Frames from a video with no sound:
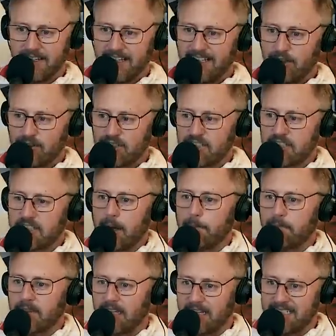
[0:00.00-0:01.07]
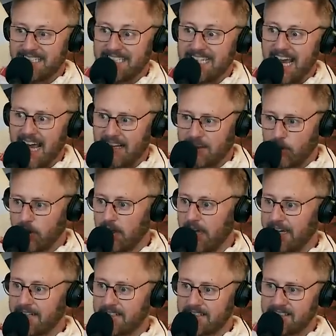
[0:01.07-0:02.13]
death, it's something death or
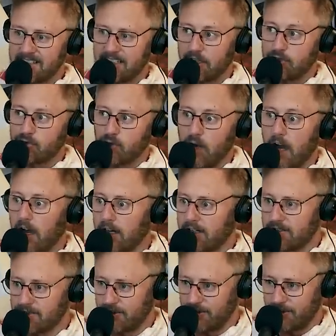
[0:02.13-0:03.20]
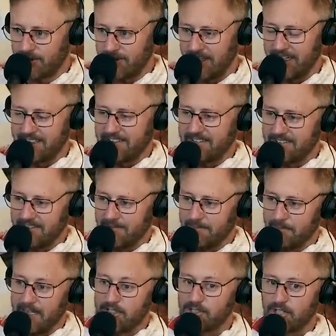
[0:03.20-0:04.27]
like drugs or like school.
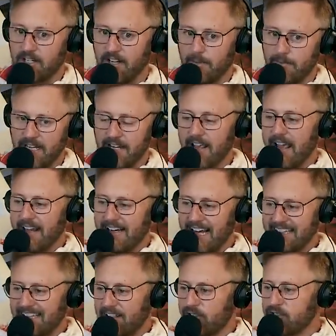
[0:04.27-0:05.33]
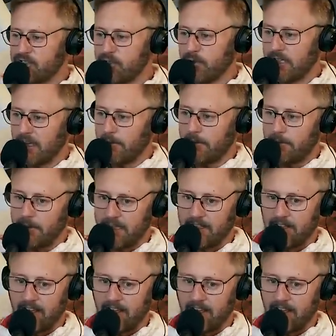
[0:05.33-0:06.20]
Not that they're doing it, but mint being